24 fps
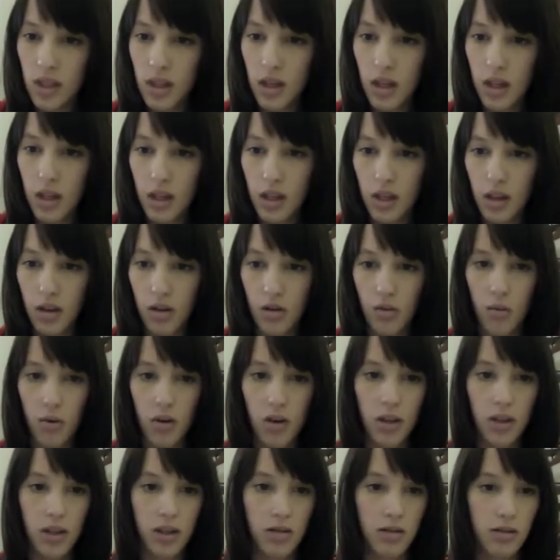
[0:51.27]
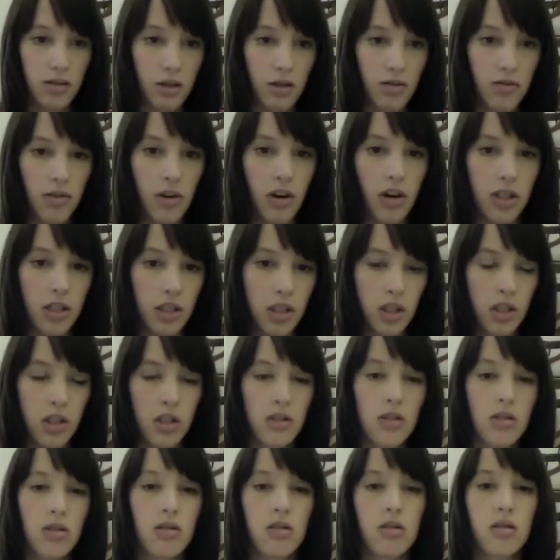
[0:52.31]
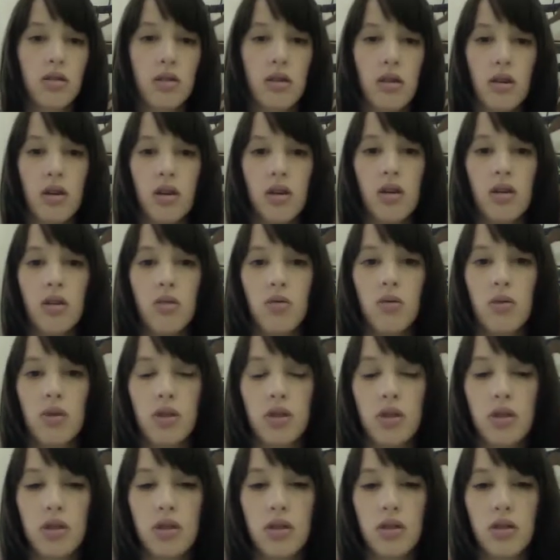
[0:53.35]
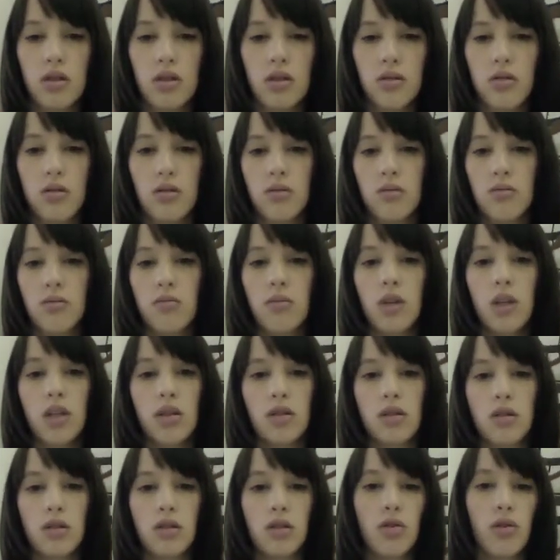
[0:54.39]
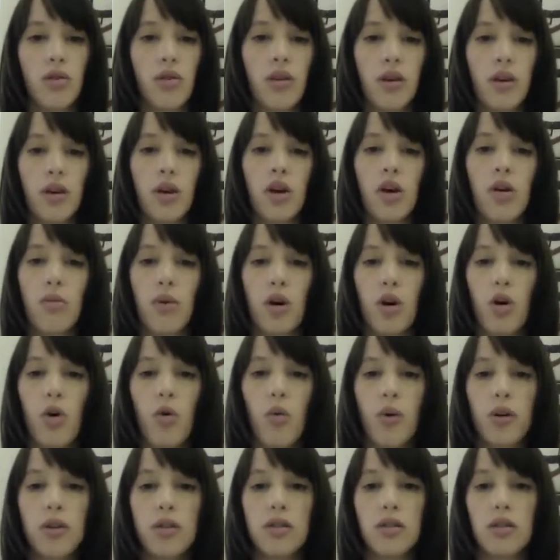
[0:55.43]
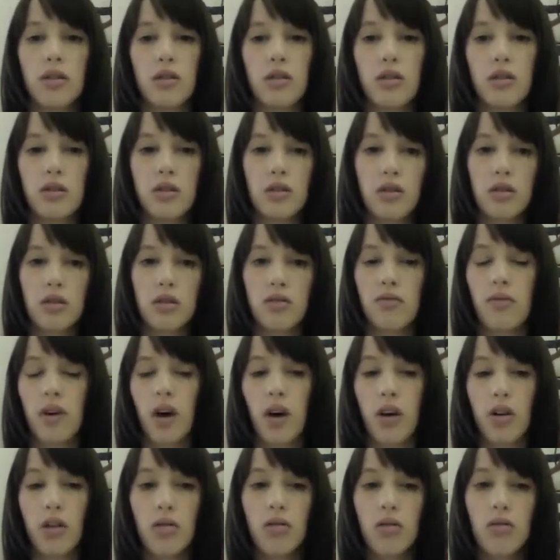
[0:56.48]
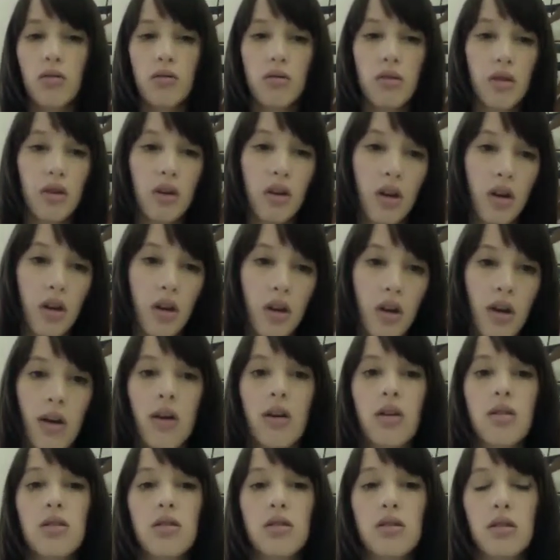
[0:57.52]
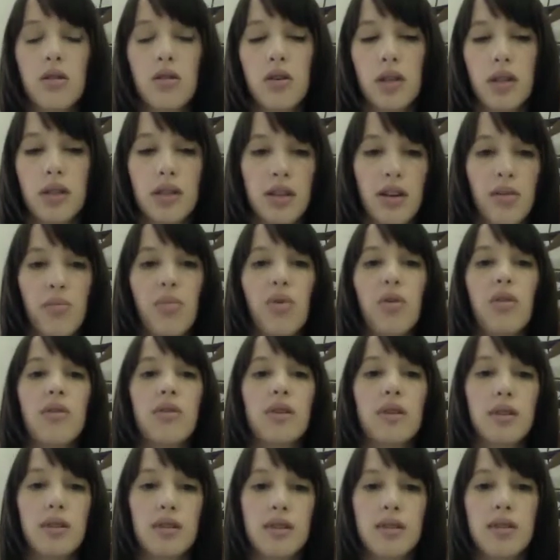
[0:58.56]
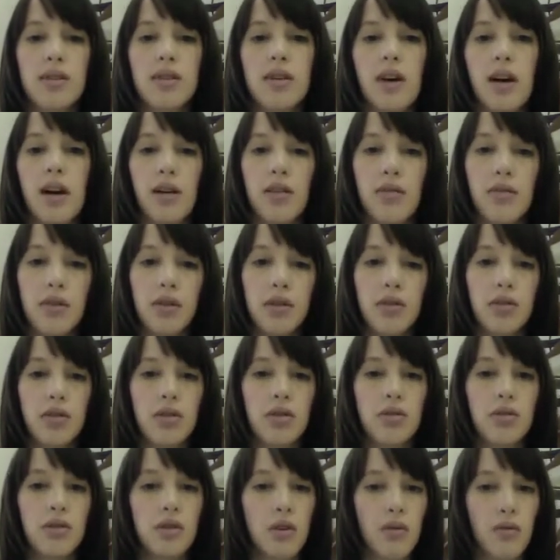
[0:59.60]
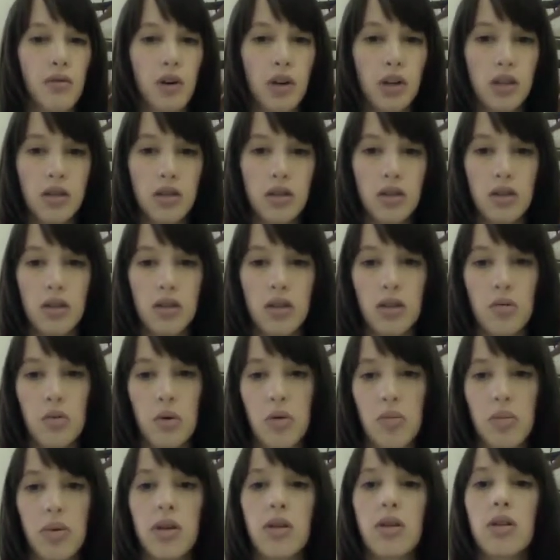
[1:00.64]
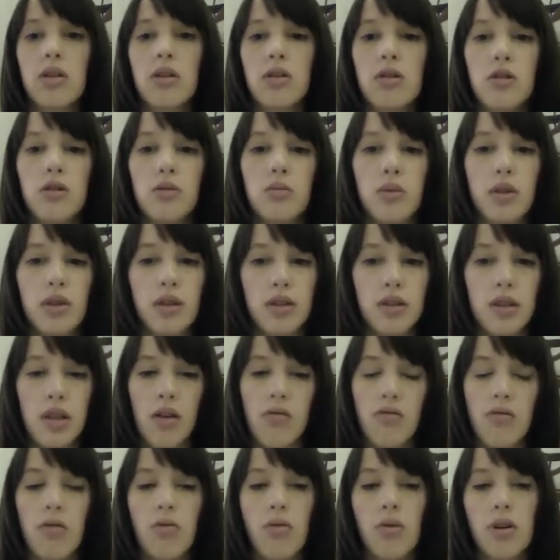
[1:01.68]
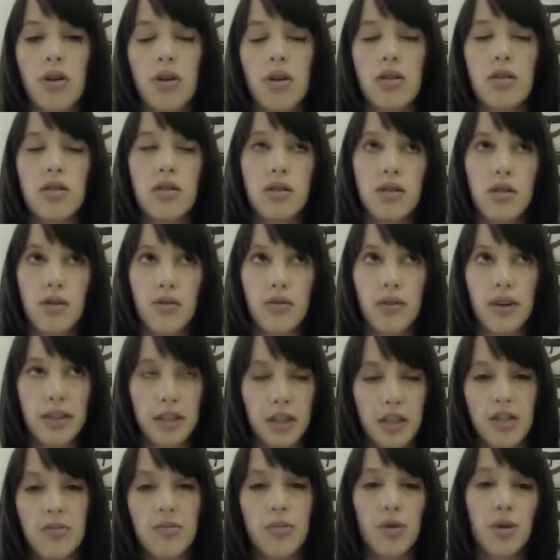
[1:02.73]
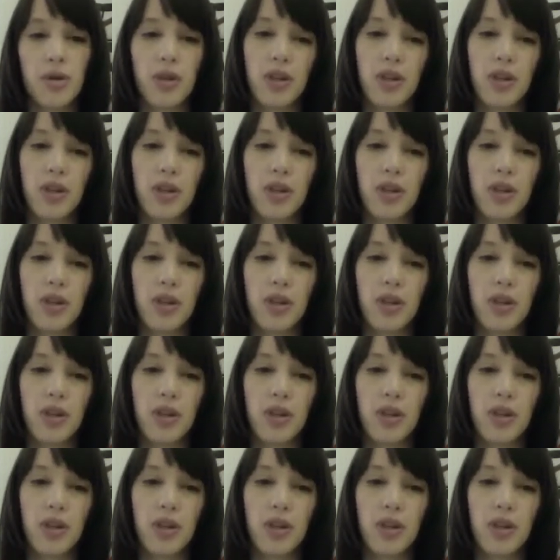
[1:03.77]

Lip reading: And another word is self-conscious, which means to think about one's looks and value. So an example is, "I feel so self-conscious about my clothes because everyone is so fashionable